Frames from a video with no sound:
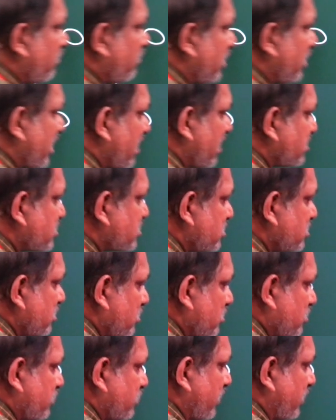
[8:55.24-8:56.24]
will get
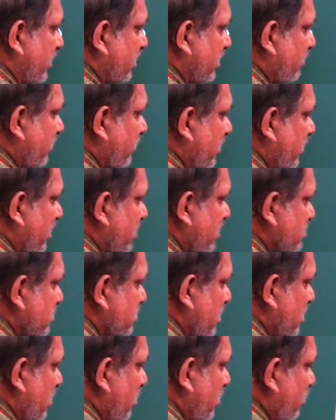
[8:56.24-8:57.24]
21
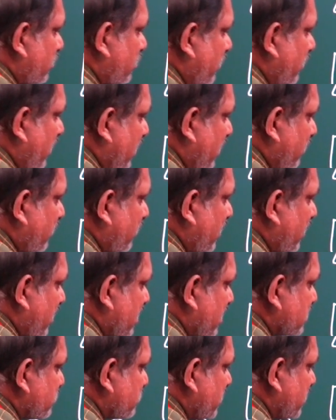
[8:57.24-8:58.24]
days. 21
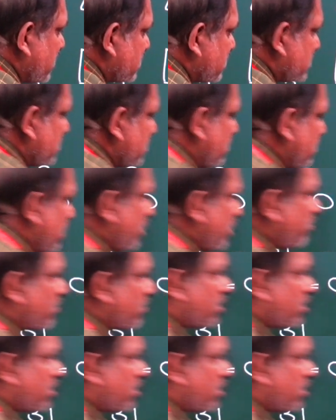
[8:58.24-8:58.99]
days means number